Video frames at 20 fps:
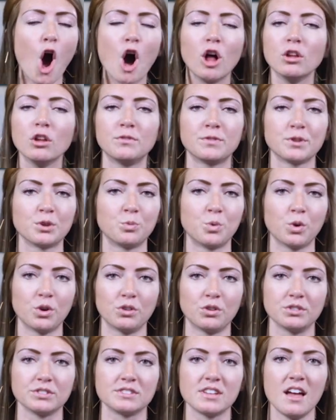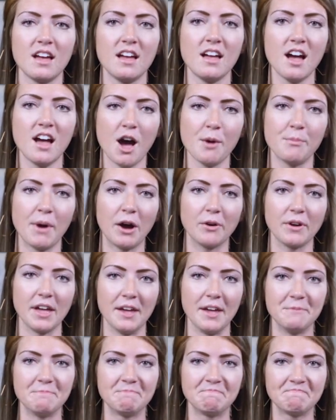all over the world about
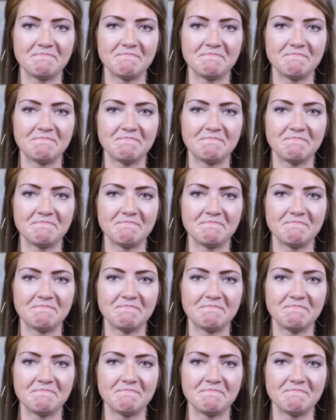him.